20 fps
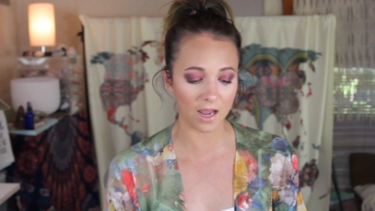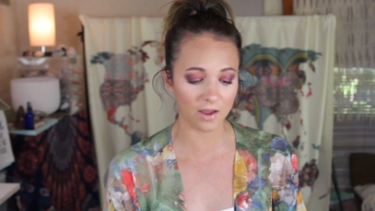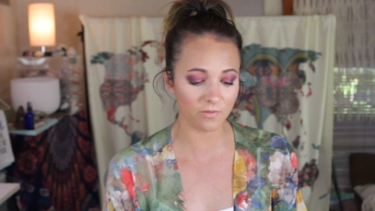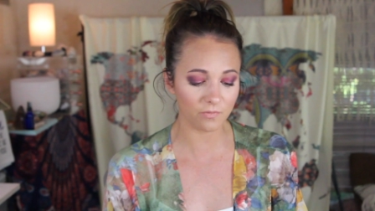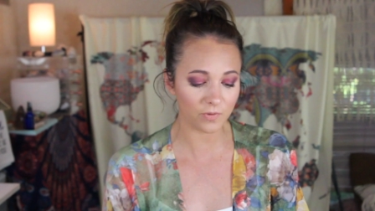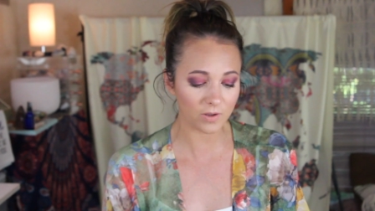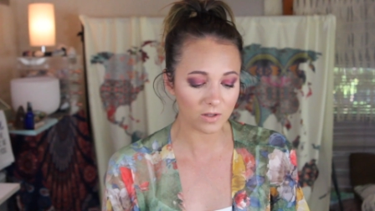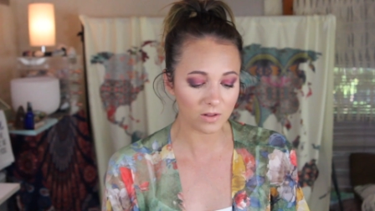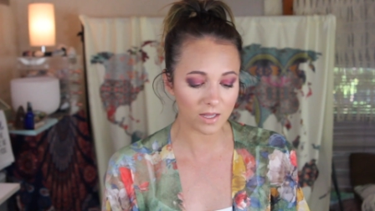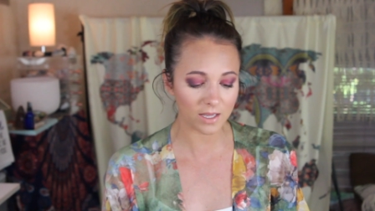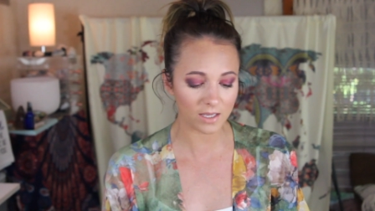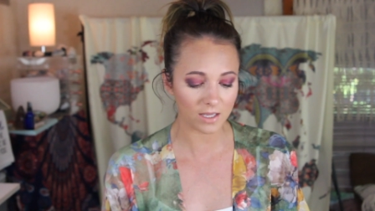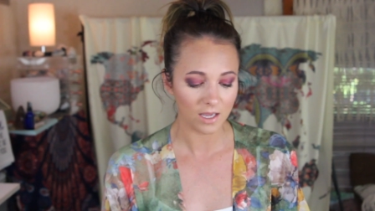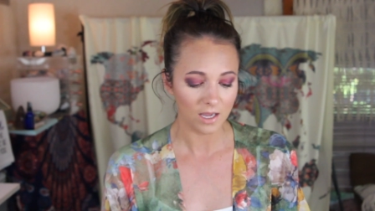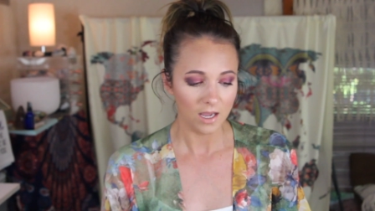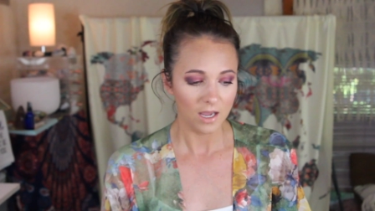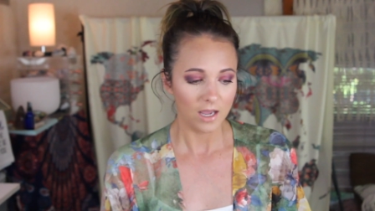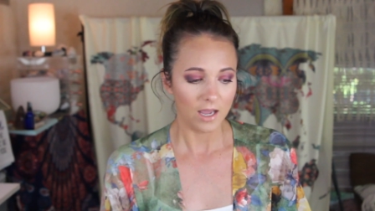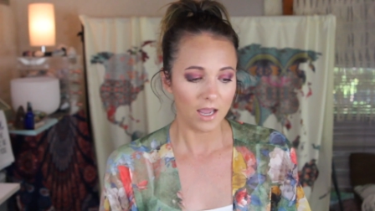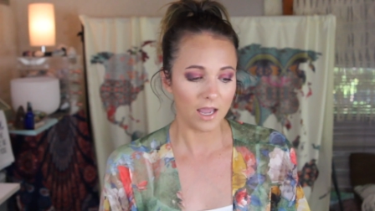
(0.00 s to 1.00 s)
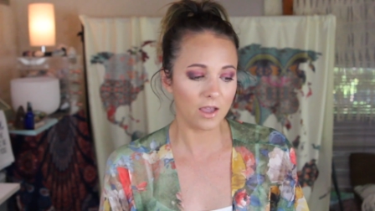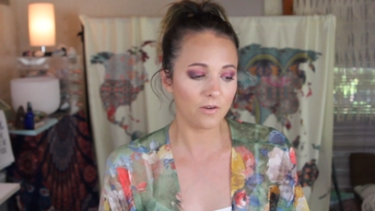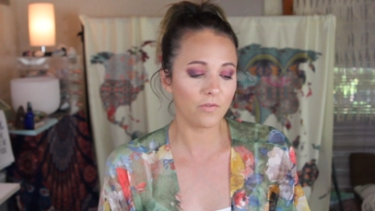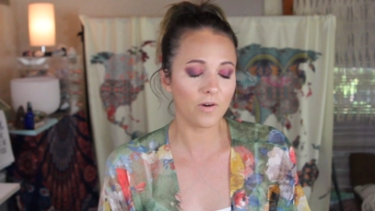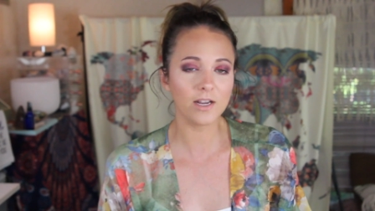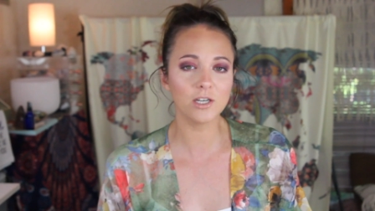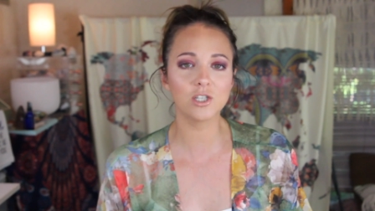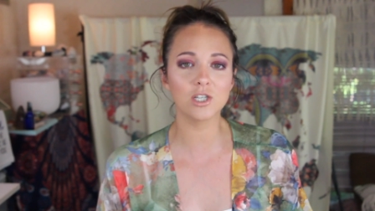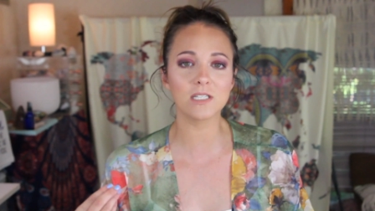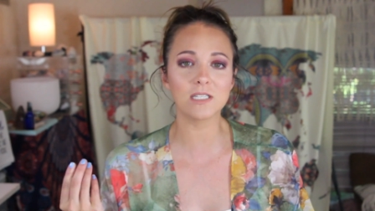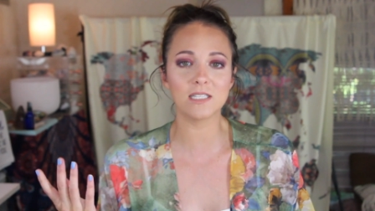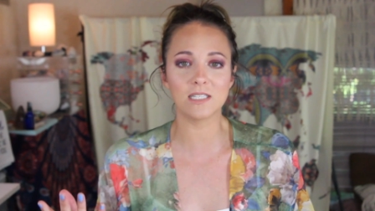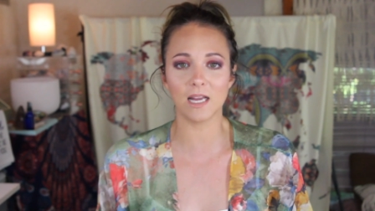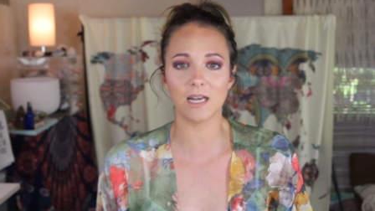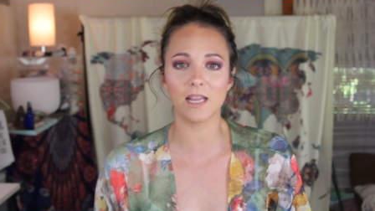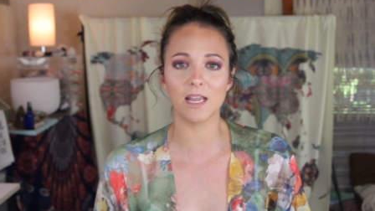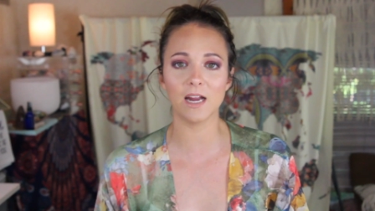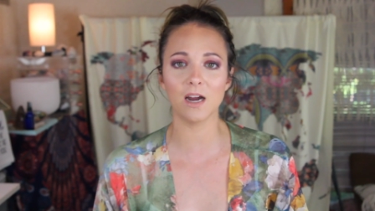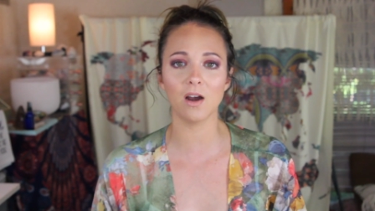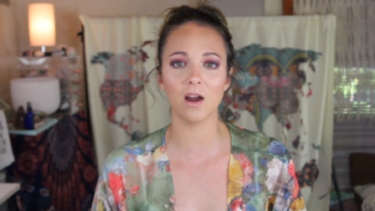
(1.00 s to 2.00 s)
I feel like if I just
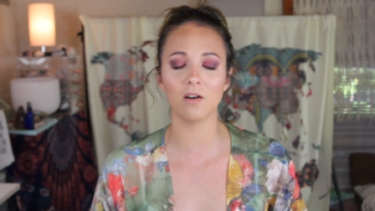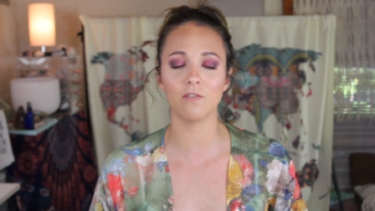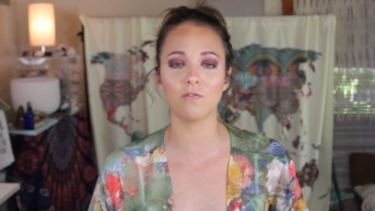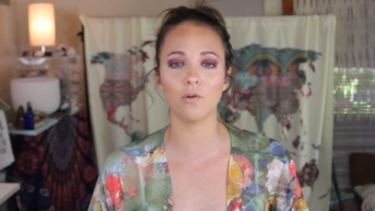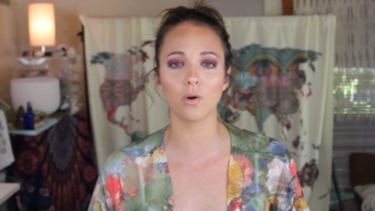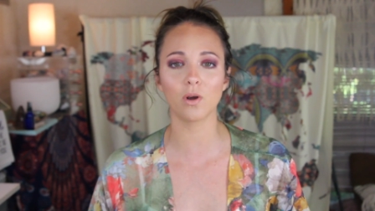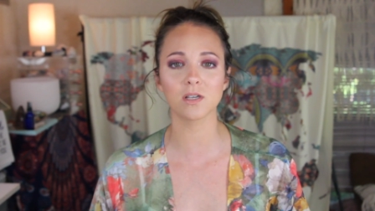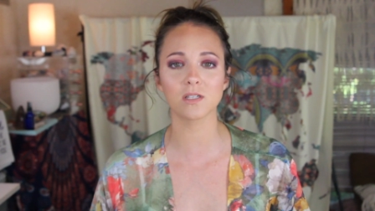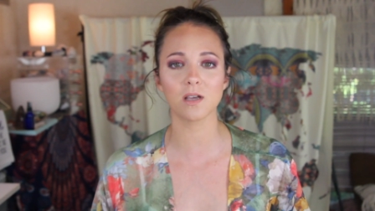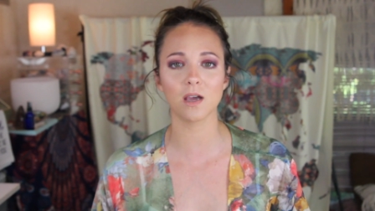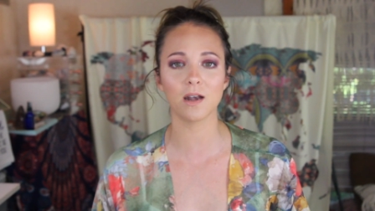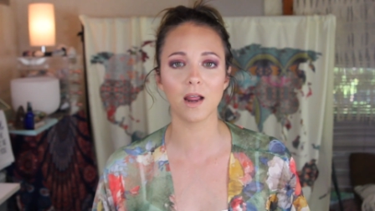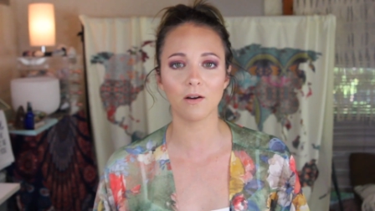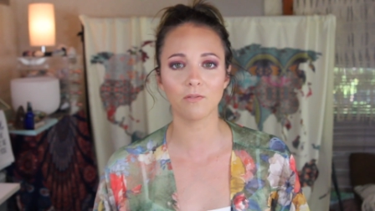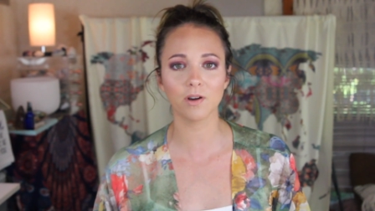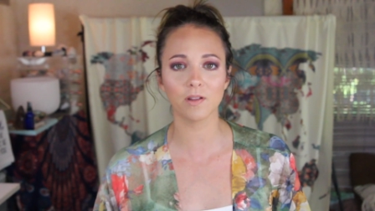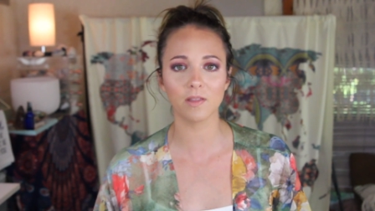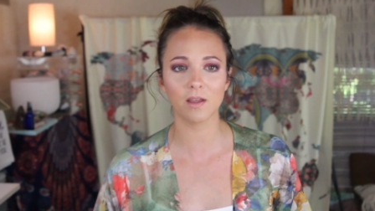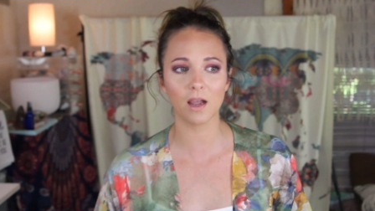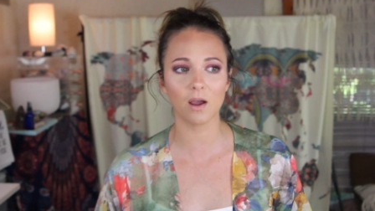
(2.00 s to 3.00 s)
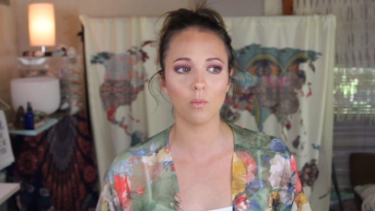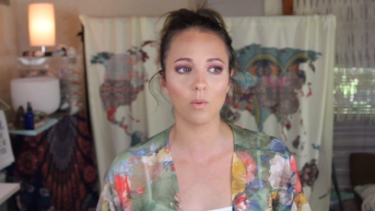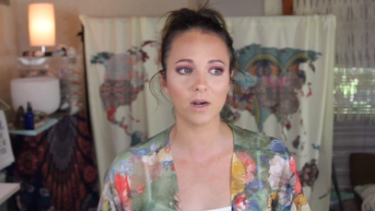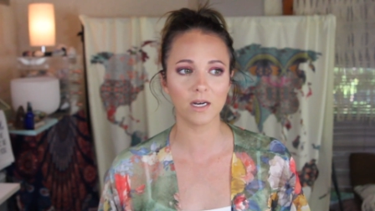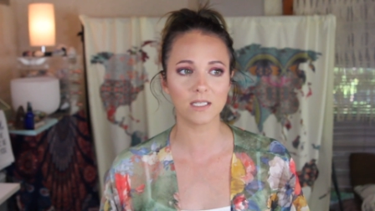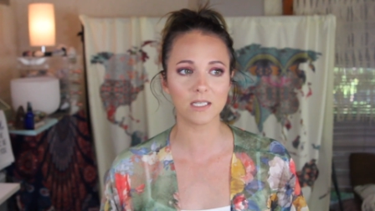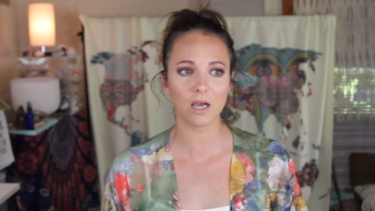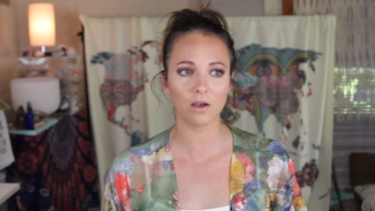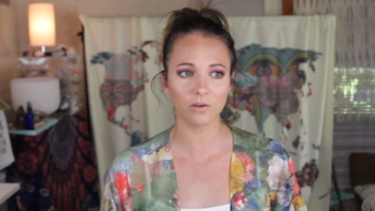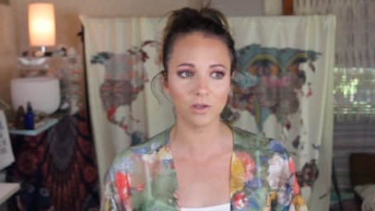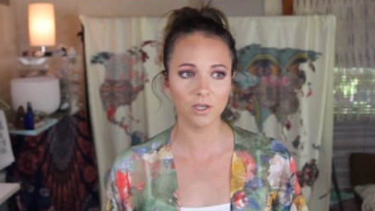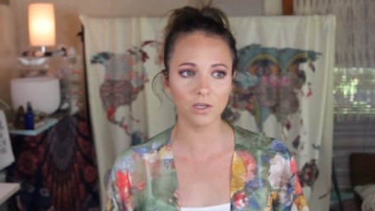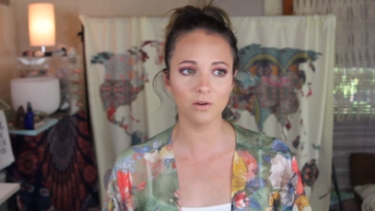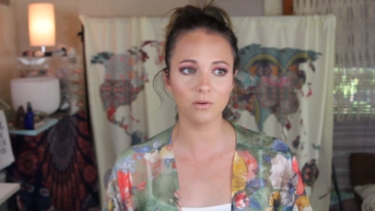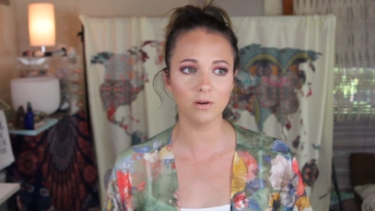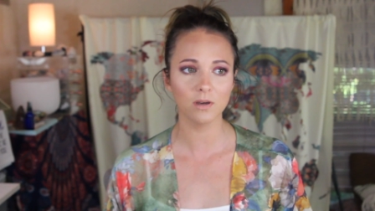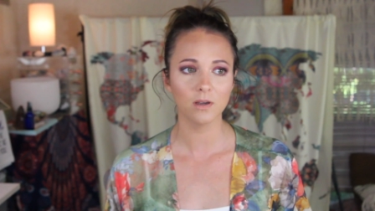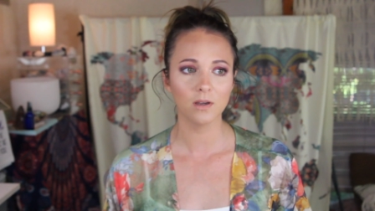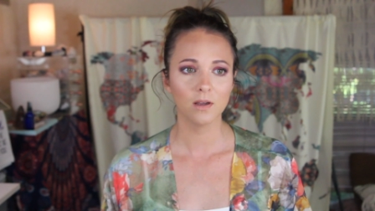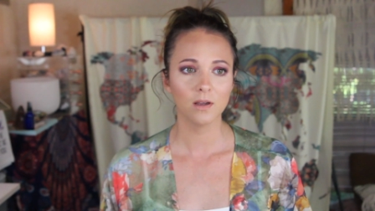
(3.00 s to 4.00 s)
sit here and focus on everything I want to tell
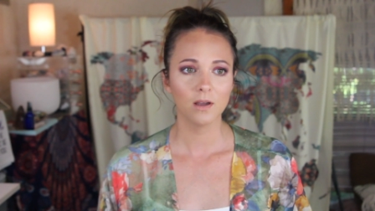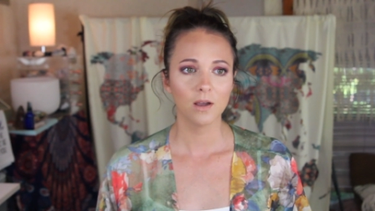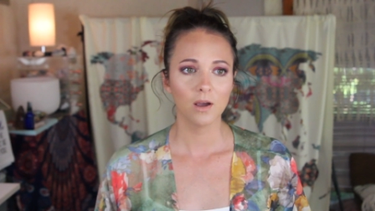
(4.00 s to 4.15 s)
you,